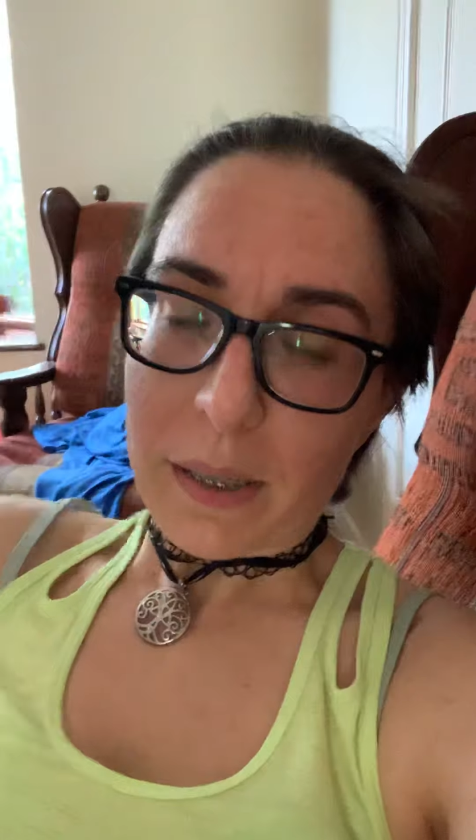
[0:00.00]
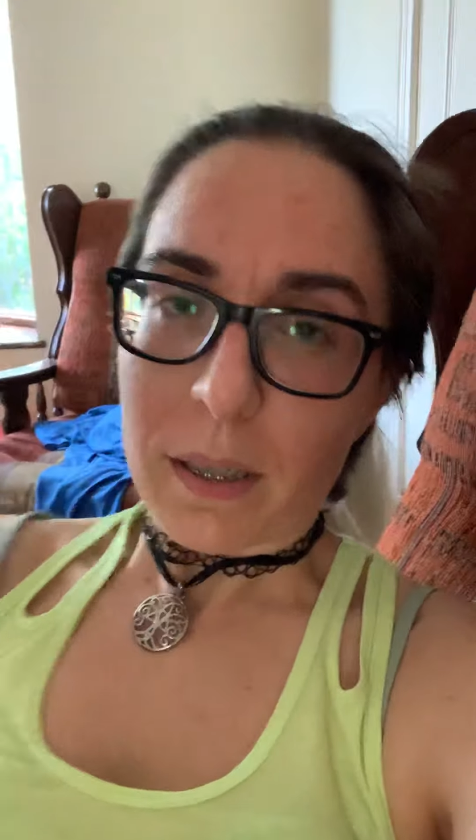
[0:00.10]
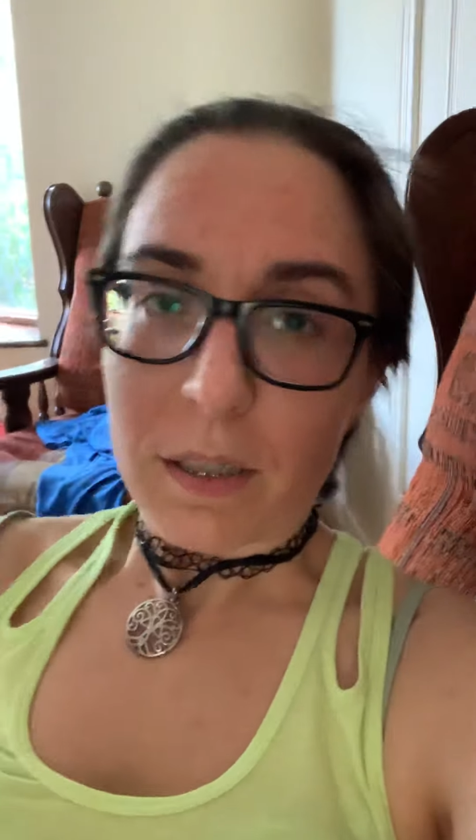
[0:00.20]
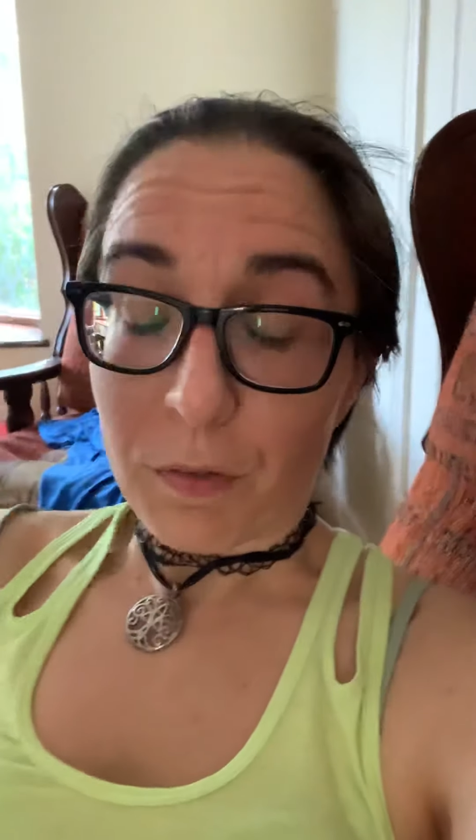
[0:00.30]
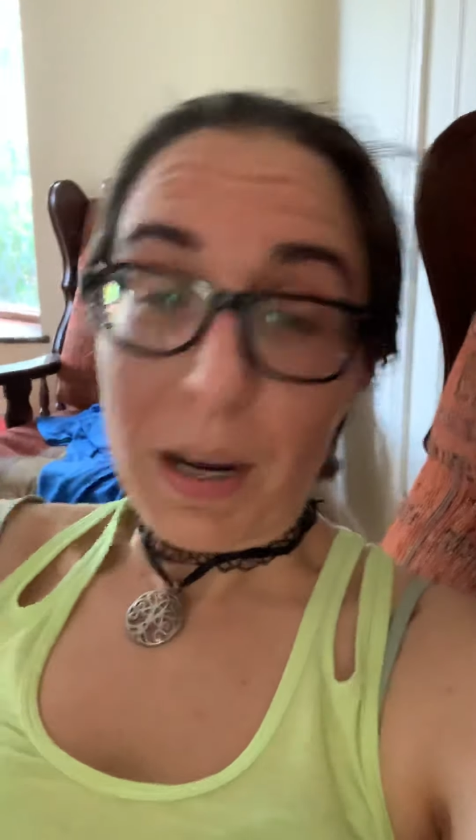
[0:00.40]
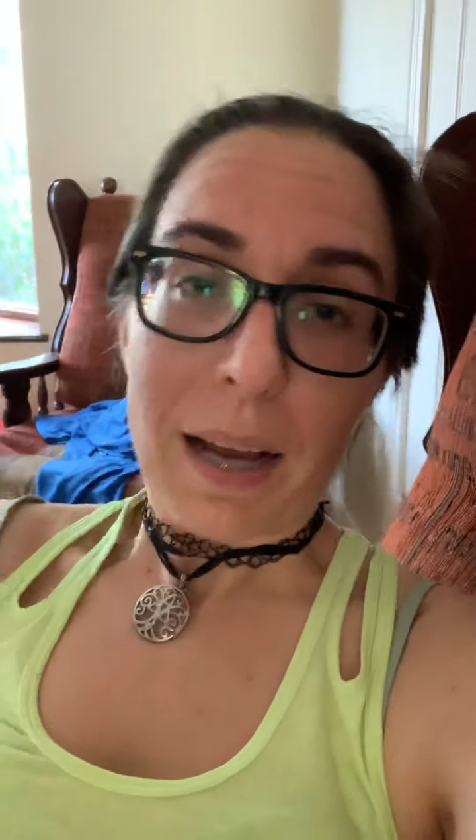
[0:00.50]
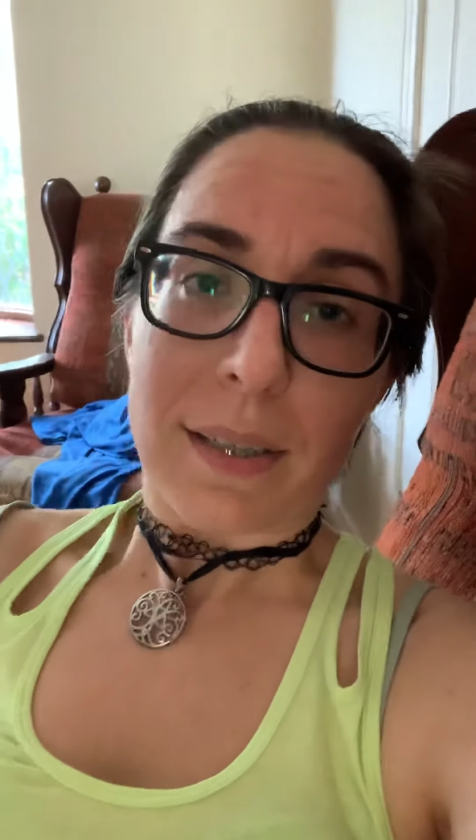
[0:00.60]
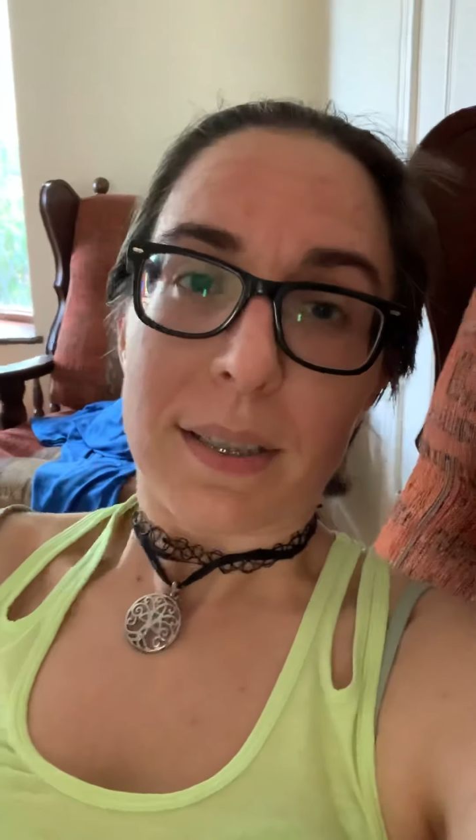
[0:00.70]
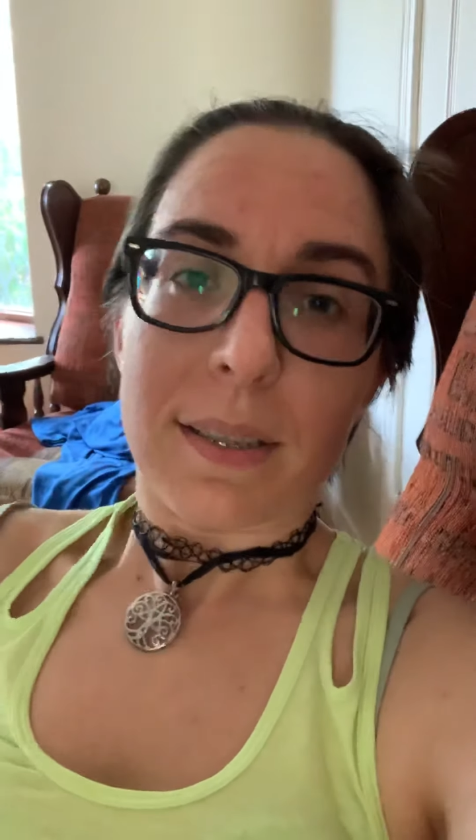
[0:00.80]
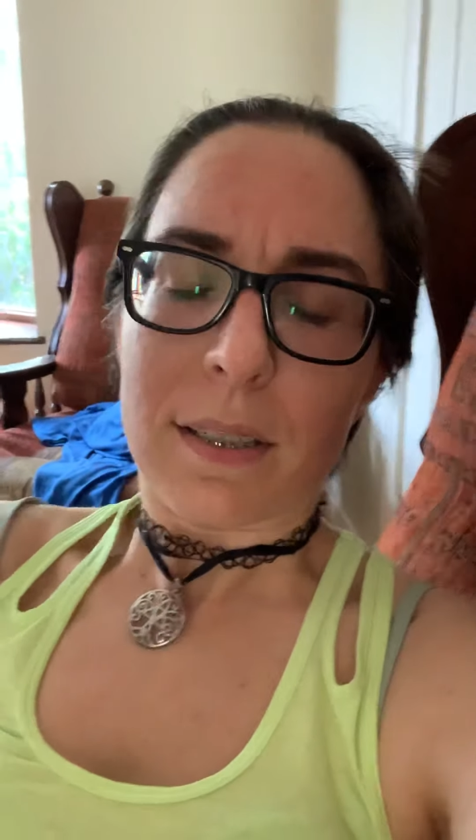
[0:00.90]
that different
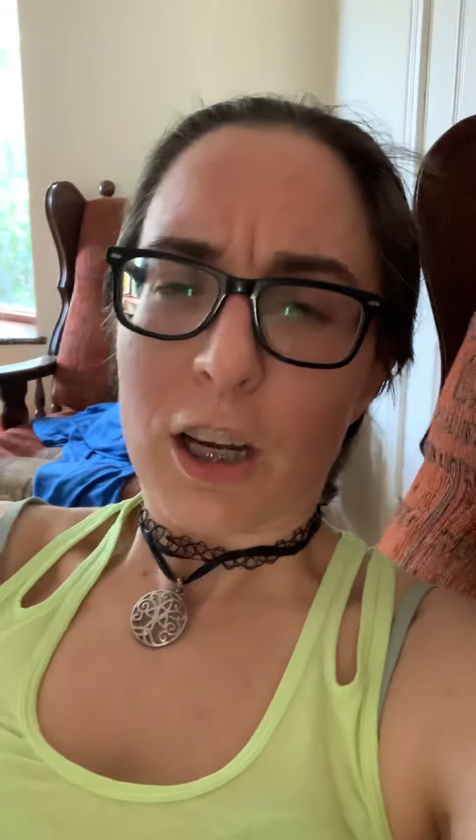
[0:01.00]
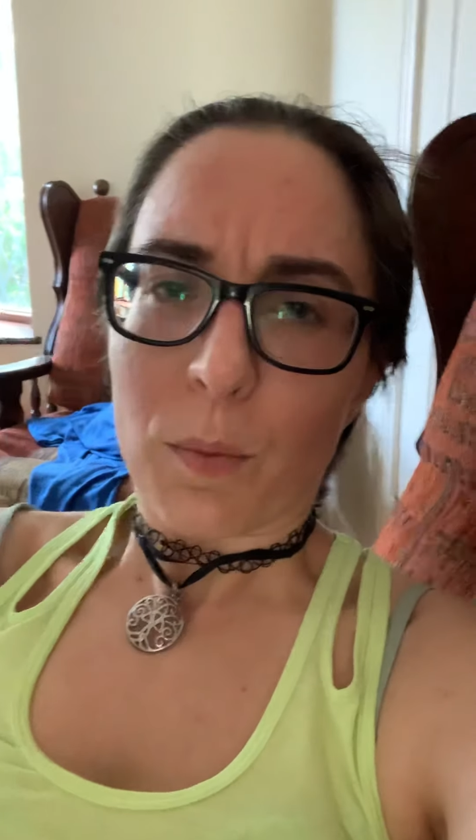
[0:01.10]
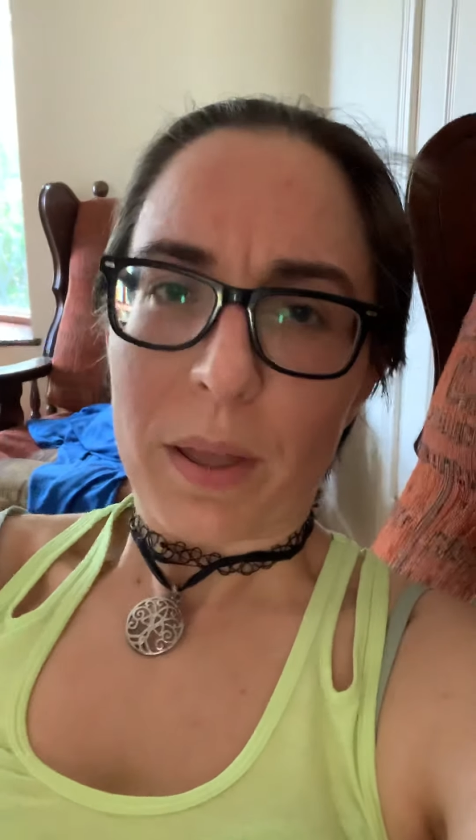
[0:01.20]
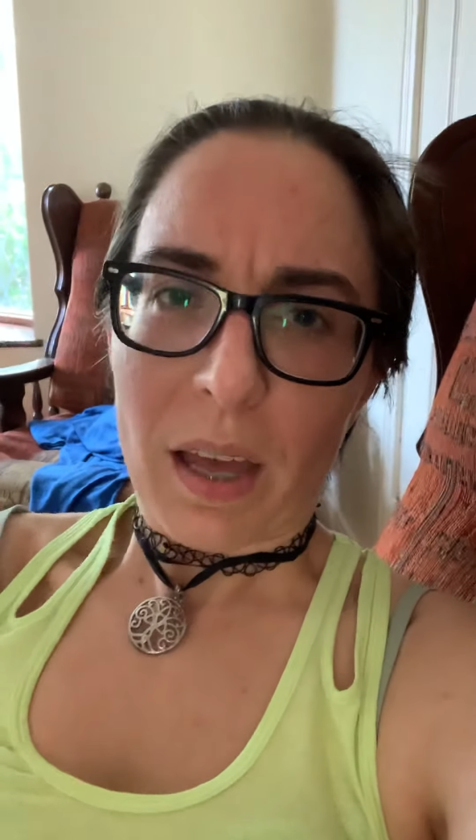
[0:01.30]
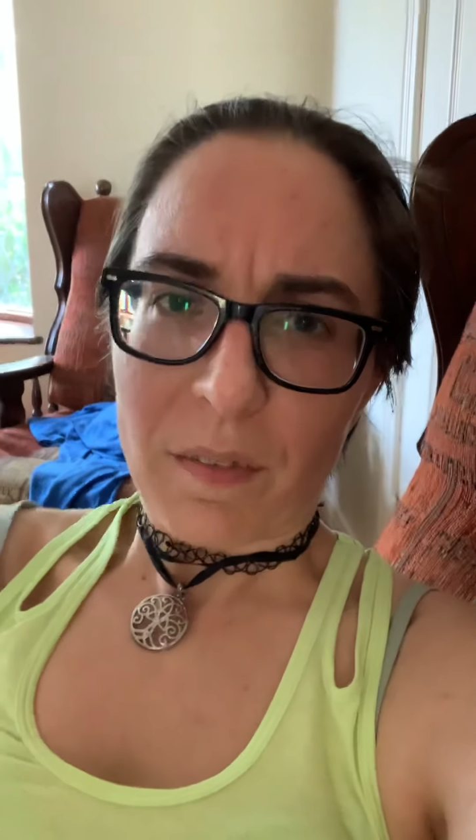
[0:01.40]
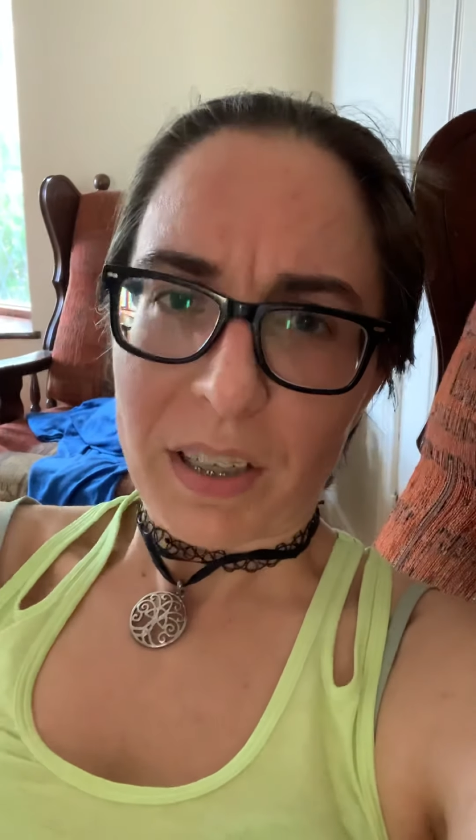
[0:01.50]
accents deal with having